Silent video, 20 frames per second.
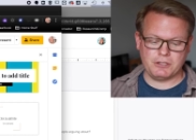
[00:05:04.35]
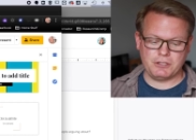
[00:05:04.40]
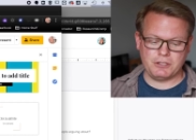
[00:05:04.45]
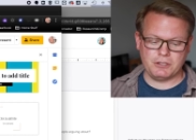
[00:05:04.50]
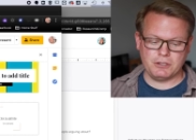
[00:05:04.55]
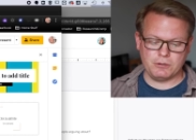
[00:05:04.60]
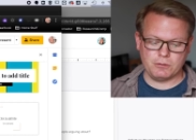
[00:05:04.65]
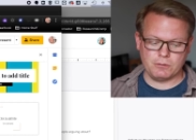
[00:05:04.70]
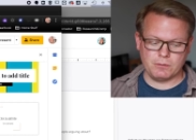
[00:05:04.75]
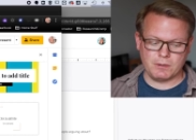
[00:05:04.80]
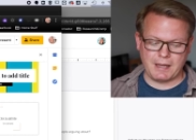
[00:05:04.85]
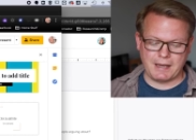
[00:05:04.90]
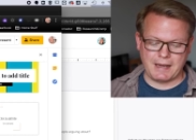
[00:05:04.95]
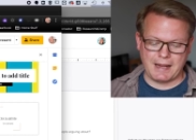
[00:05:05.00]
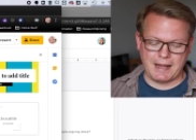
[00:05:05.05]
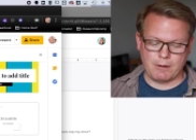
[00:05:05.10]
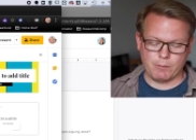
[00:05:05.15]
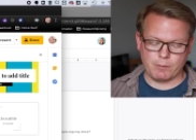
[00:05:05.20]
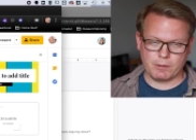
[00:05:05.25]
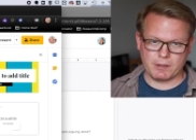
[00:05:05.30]
do and
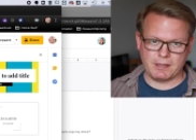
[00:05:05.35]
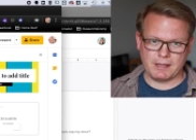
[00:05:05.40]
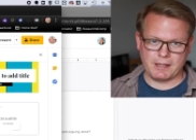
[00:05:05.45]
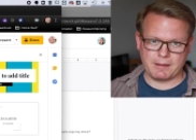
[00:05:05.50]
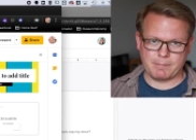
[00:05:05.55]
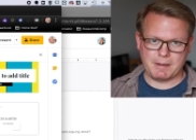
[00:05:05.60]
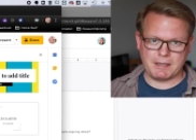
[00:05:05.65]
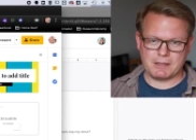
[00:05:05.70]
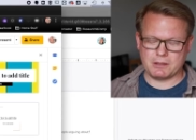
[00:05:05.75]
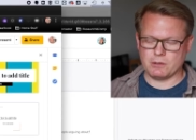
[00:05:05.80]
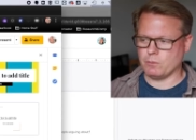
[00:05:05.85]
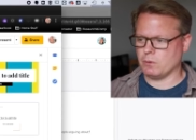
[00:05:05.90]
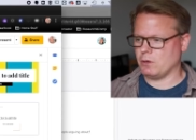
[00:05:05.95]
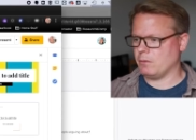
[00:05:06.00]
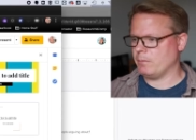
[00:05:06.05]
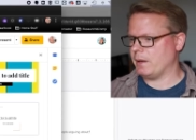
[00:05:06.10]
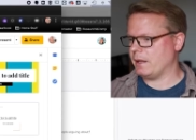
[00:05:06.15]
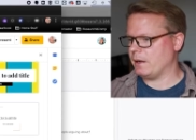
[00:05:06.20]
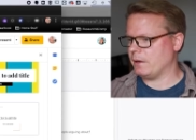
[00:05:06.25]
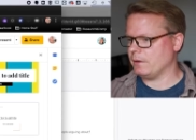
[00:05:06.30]
how we're going to make the
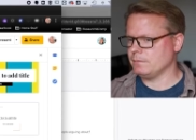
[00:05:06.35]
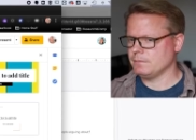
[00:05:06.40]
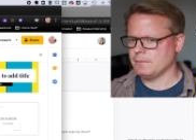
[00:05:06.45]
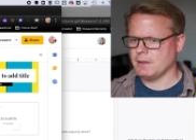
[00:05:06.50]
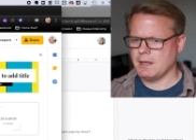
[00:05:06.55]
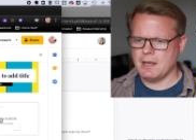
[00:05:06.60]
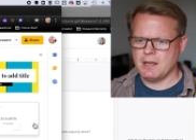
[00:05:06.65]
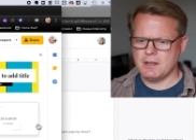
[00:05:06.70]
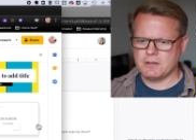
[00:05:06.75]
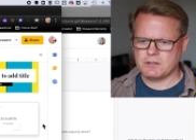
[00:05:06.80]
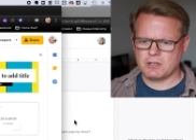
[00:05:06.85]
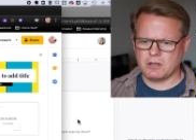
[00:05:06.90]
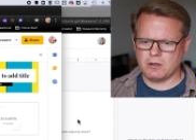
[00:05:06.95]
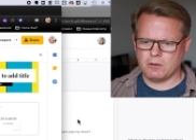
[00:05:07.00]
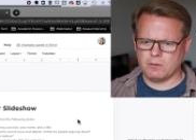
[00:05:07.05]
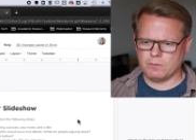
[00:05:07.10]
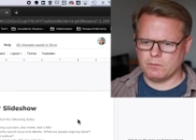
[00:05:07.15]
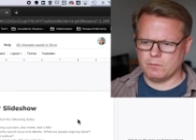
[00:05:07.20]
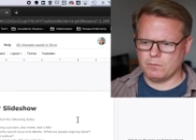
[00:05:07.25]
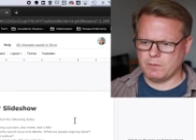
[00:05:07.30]
world better.
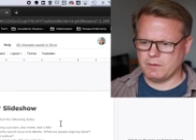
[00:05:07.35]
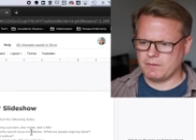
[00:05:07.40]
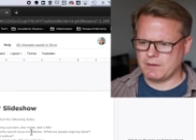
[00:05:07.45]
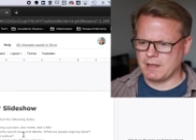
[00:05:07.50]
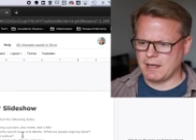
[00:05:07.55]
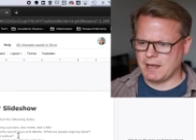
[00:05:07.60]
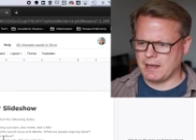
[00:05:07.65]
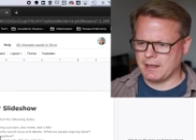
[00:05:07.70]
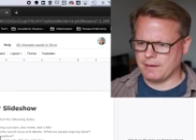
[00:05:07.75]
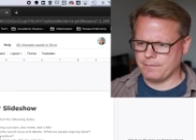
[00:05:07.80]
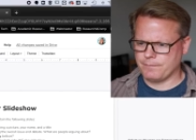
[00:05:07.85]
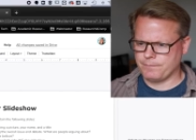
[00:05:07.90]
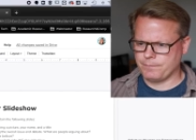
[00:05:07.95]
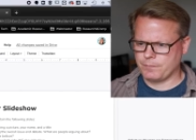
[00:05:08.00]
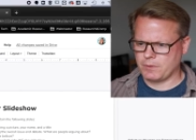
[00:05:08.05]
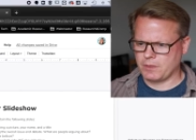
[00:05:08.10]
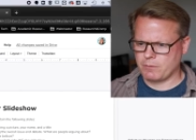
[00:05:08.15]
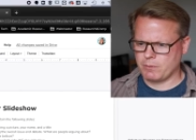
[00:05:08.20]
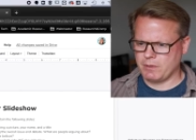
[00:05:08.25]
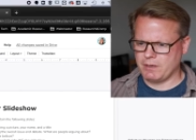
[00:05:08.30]
So we've got
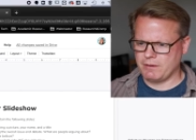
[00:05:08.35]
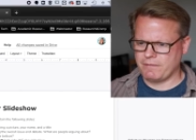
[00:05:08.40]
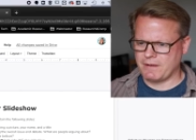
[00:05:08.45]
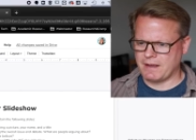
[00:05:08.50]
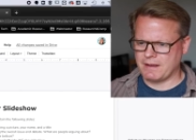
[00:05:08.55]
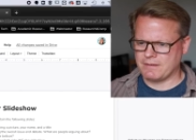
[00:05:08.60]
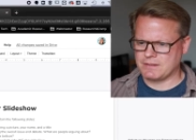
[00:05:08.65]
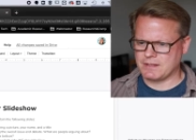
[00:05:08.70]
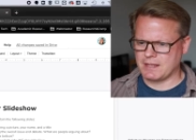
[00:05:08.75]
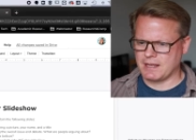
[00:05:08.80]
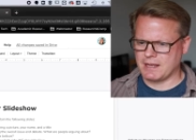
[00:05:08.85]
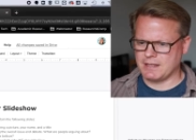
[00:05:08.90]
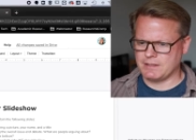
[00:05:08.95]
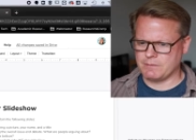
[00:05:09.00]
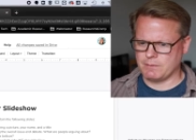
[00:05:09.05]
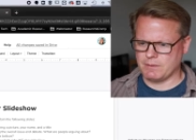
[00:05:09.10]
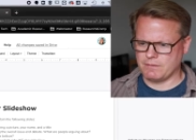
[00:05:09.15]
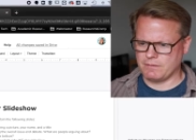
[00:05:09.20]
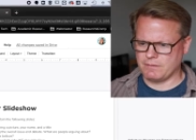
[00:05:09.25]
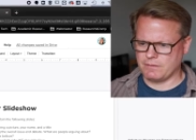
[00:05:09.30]
3 to 5 slides,
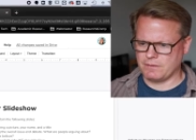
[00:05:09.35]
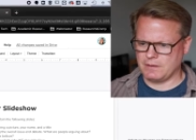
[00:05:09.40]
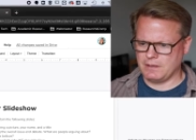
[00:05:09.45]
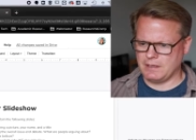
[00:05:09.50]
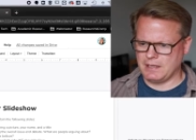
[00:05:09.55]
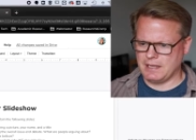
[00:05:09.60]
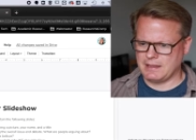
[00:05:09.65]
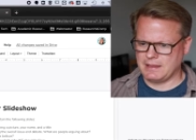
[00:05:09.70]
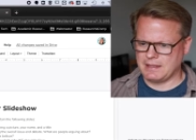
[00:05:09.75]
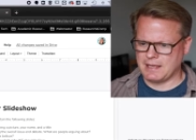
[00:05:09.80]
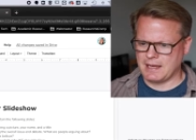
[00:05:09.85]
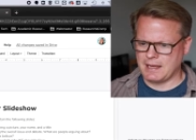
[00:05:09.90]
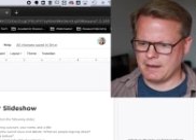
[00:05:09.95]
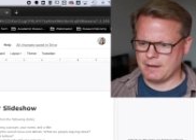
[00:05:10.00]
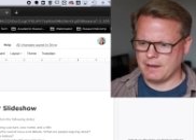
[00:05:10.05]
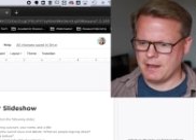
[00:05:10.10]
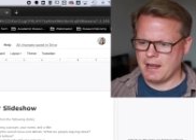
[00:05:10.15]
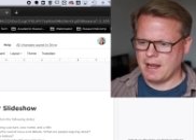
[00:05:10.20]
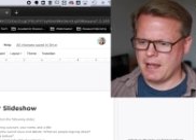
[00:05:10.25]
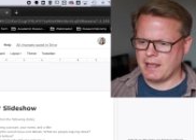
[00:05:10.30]
we've hit
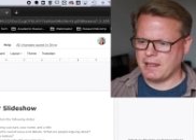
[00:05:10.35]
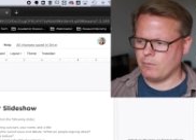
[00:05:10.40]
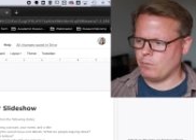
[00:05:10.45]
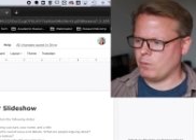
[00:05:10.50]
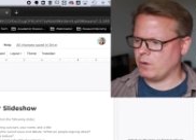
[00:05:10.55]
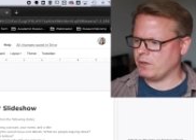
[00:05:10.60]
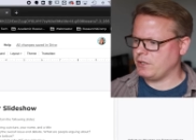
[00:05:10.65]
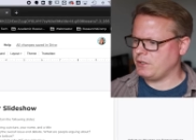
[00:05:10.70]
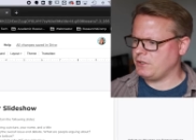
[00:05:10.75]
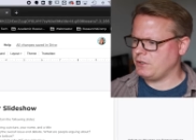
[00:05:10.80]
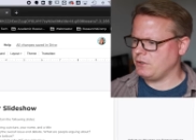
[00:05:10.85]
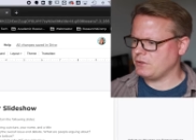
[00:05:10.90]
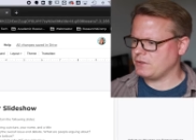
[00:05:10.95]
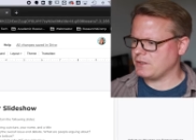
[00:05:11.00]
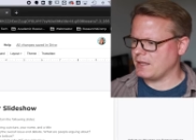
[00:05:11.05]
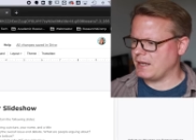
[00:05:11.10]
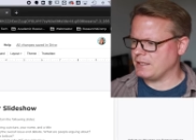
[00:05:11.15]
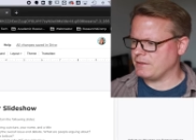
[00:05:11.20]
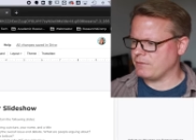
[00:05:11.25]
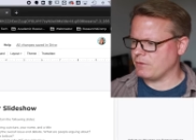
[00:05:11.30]
that, and then 1 to 2
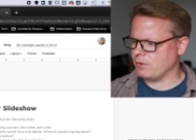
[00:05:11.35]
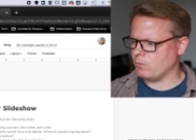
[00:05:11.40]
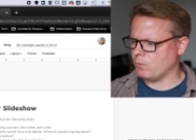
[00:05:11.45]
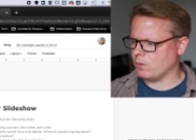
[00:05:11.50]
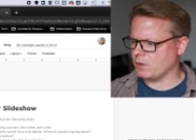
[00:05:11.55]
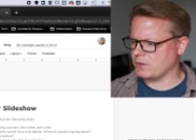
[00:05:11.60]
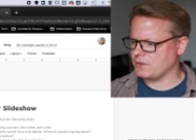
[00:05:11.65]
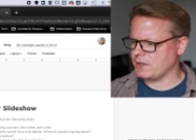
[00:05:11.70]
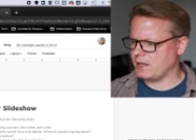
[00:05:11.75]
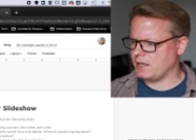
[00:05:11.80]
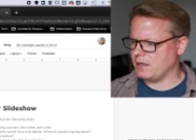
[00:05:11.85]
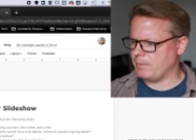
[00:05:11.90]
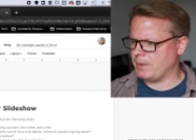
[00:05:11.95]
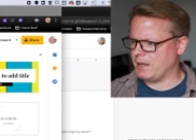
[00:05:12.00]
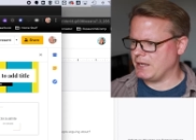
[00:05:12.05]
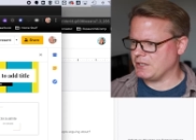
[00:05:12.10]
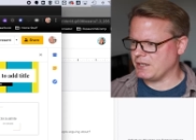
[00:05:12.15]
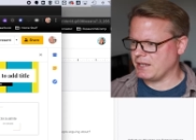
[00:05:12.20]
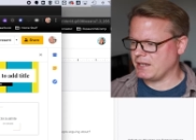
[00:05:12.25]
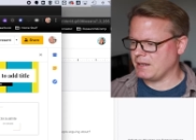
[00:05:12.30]
slides for the works cited
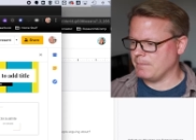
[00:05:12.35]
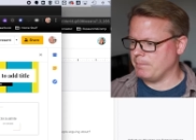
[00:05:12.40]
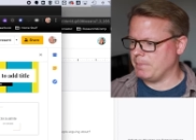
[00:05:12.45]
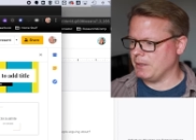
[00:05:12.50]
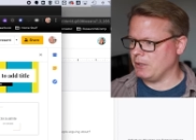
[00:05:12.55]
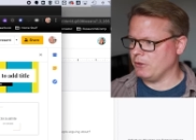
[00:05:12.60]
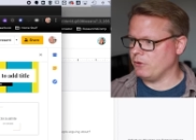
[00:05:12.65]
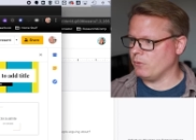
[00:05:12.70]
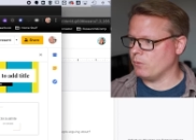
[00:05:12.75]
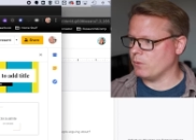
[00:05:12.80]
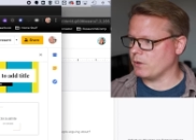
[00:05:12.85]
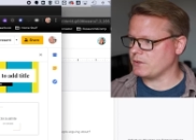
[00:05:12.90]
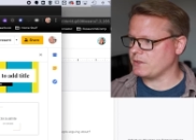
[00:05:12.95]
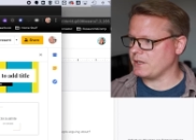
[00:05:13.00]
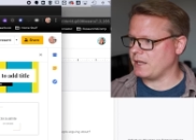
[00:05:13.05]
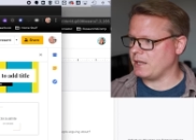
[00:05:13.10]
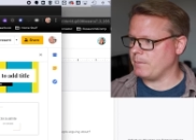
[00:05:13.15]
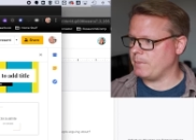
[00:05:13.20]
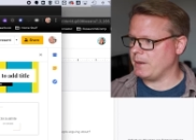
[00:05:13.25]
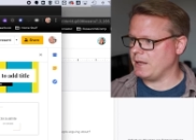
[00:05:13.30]
page. And I can build the works
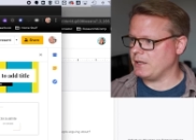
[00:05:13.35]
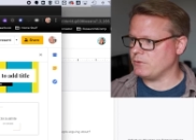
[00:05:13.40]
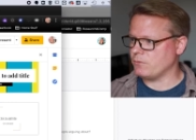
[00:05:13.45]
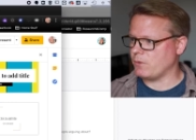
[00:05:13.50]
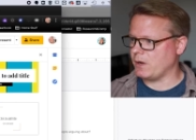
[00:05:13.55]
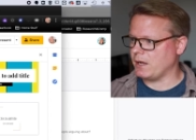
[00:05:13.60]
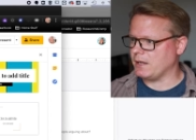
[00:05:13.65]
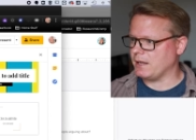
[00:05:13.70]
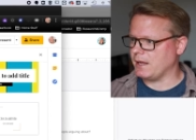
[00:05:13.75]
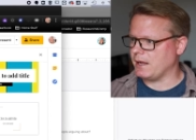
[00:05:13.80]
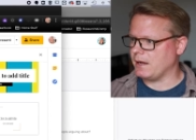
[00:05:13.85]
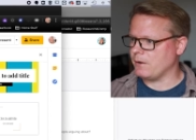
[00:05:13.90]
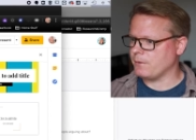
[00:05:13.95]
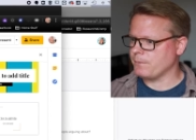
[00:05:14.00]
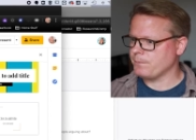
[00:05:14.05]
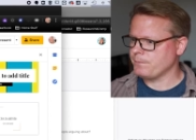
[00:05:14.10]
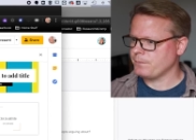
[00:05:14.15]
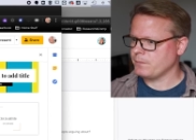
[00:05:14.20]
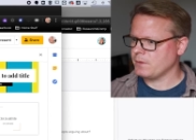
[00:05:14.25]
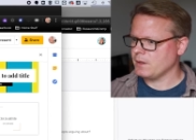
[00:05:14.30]
cited page right now.
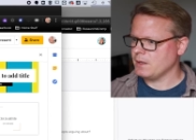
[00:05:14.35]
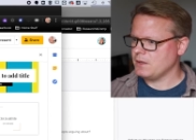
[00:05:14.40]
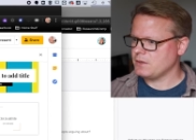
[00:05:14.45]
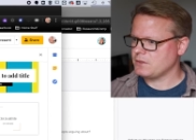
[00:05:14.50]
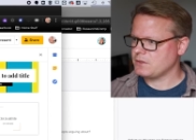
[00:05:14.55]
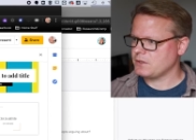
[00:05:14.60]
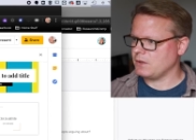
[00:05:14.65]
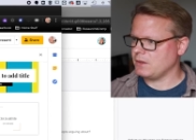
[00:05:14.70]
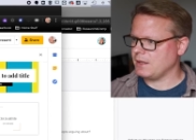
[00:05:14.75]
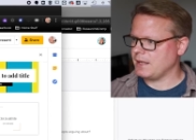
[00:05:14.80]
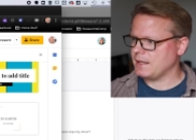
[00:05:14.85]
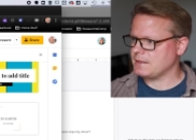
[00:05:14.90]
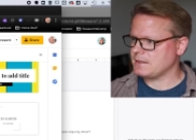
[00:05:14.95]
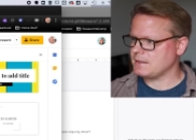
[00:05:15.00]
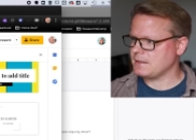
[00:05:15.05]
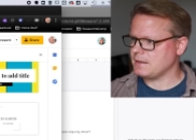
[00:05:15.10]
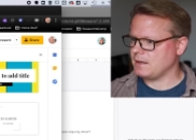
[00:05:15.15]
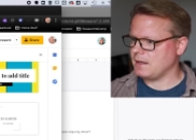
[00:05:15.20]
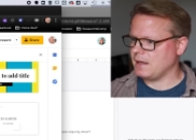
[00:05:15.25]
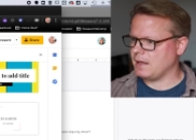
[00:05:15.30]
So
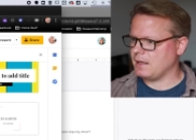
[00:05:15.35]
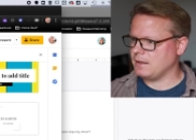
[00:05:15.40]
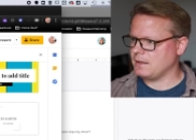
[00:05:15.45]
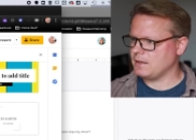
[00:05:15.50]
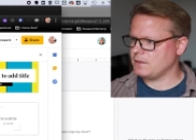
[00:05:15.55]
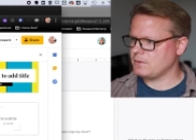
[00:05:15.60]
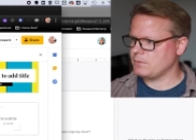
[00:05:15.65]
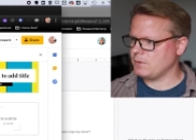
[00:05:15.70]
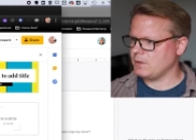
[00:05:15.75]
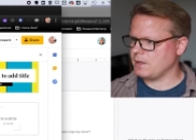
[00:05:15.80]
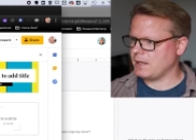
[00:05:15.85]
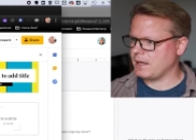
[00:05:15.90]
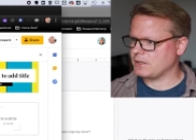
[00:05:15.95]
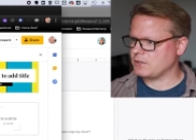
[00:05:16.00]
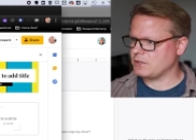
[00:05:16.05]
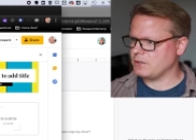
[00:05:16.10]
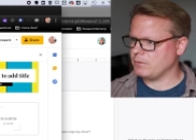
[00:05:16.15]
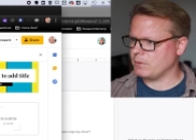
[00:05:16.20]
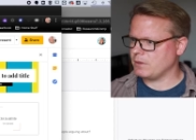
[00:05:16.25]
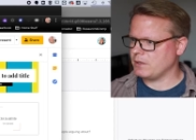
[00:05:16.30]
let's, and this one
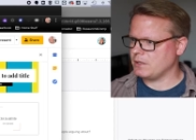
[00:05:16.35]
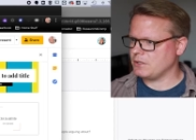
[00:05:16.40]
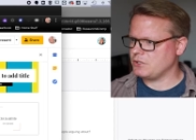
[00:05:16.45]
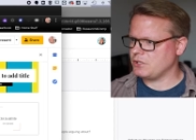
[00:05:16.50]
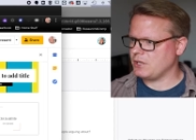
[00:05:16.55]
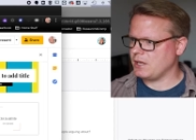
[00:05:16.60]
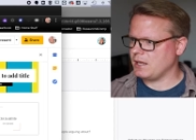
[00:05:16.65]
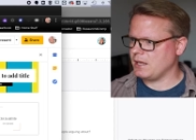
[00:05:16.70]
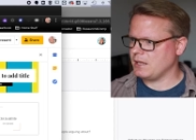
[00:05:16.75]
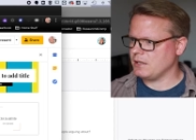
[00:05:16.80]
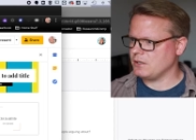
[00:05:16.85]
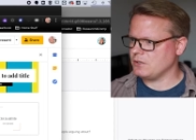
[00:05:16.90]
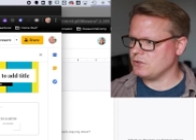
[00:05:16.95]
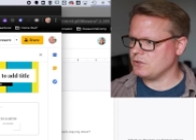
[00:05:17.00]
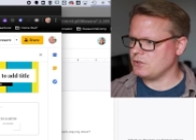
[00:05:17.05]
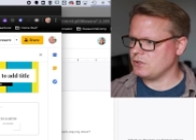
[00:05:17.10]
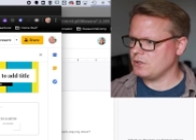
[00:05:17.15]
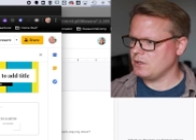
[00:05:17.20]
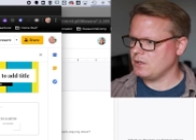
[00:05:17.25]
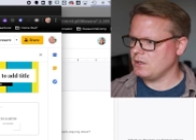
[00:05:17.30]
actually we're going to
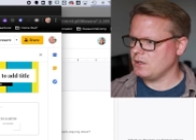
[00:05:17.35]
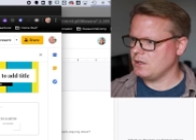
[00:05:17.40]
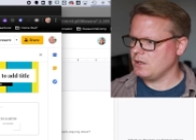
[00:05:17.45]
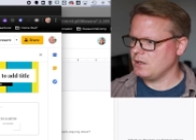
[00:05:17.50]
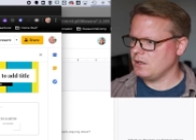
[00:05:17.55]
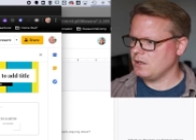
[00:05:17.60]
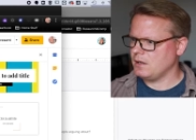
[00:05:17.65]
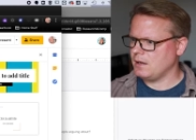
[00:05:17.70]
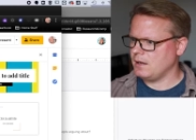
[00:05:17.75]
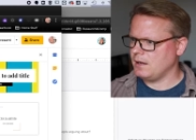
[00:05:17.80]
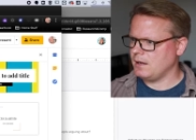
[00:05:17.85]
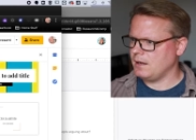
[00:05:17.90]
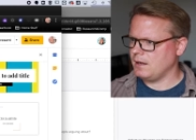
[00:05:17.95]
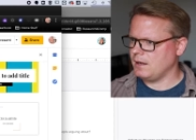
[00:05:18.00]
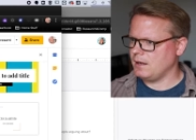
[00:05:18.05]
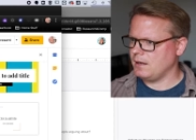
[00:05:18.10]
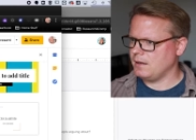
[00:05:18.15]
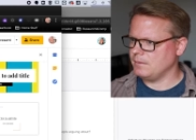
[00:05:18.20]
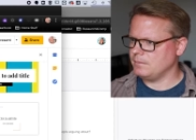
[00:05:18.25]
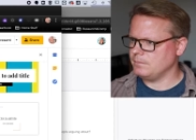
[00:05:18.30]
change,
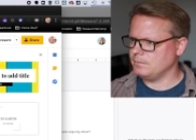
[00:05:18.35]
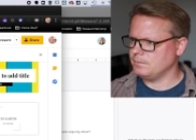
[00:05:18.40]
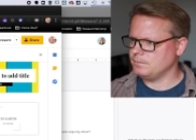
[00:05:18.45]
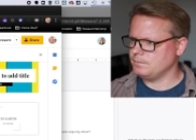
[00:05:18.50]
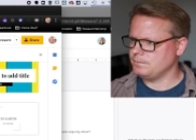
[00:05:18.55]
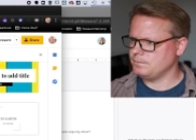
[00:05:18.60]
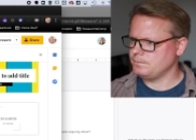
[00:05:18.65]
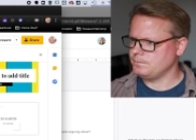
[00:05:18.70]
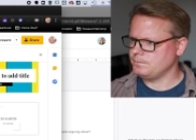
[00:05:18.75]
we're